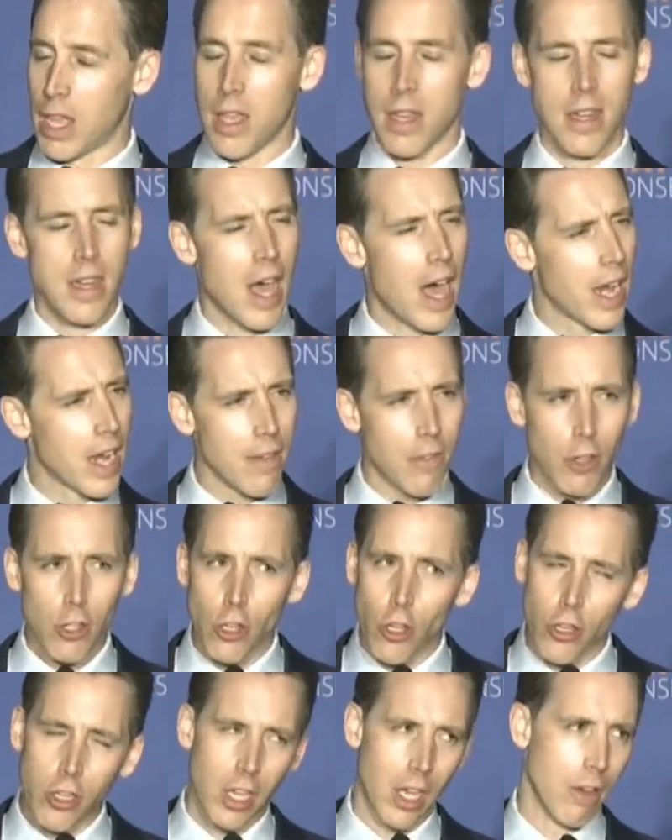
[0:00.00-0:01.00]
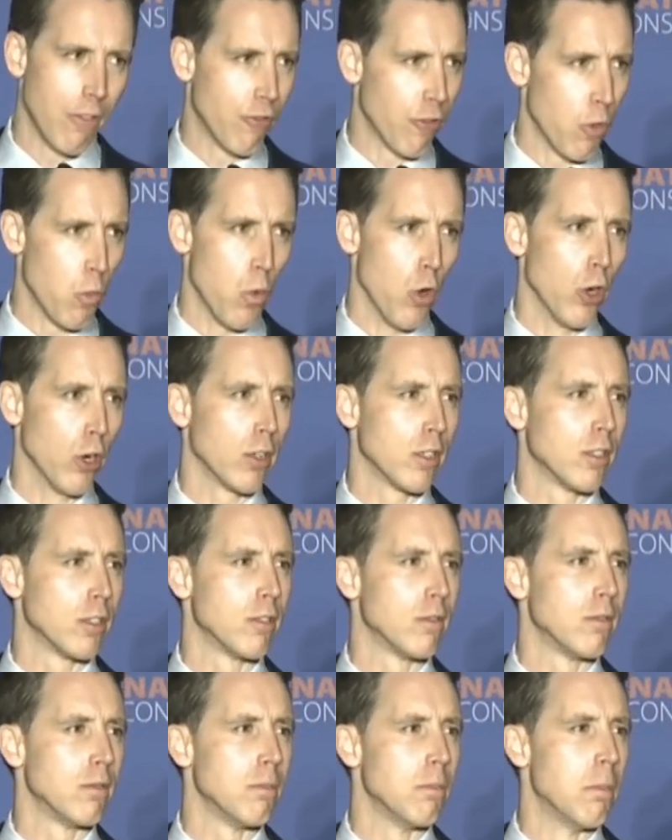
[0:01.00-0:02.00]
not even looking for work,
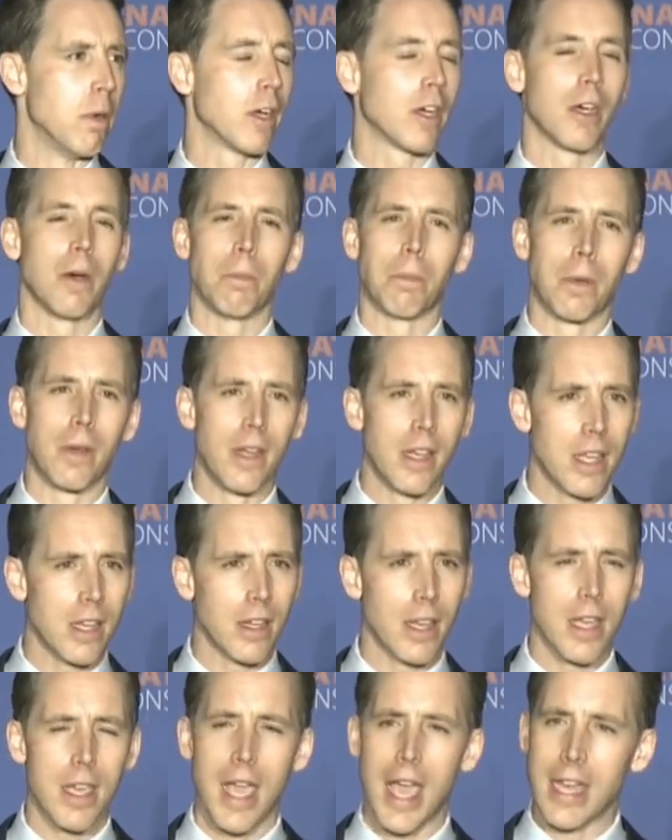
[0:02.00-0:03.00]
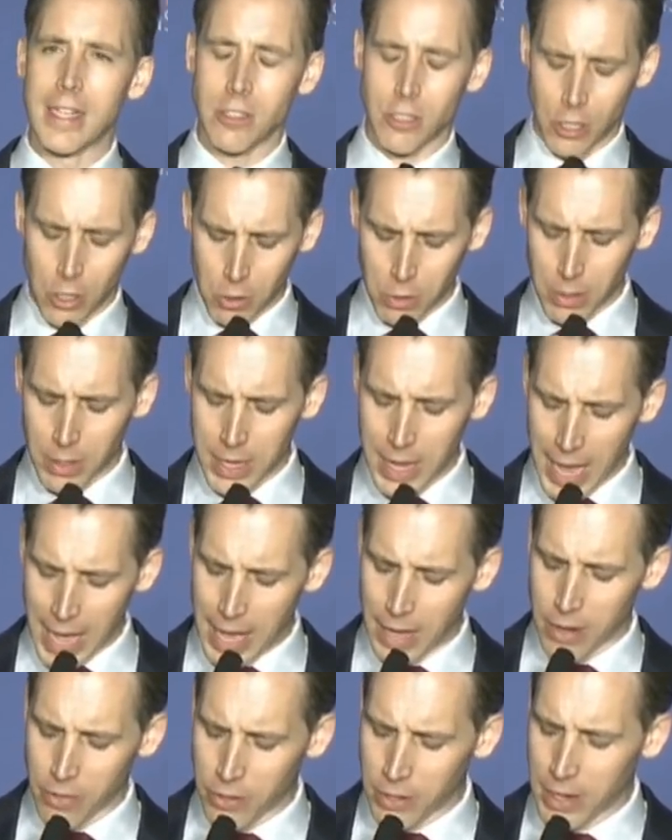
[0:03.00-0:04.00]
but completely and totally
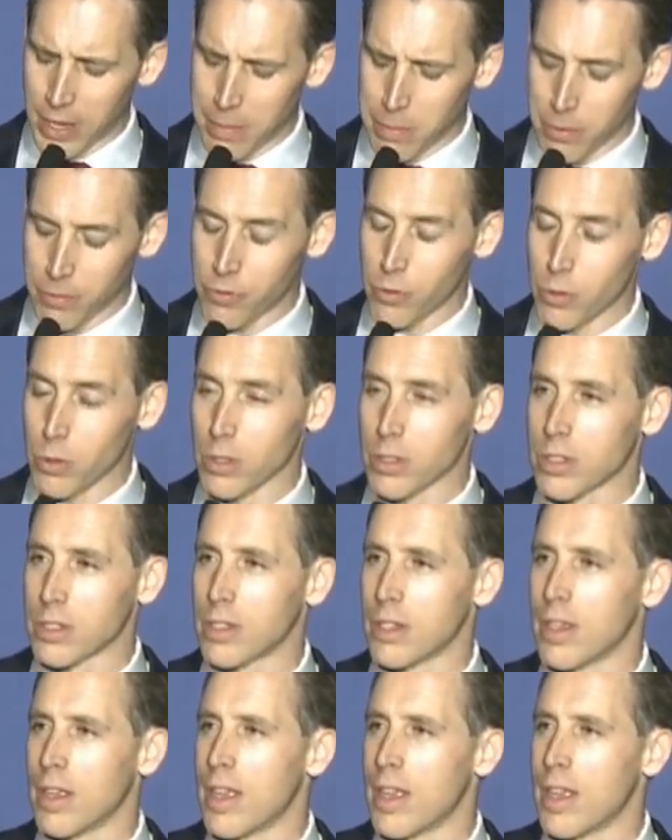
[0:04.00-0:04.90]
out of the labor force,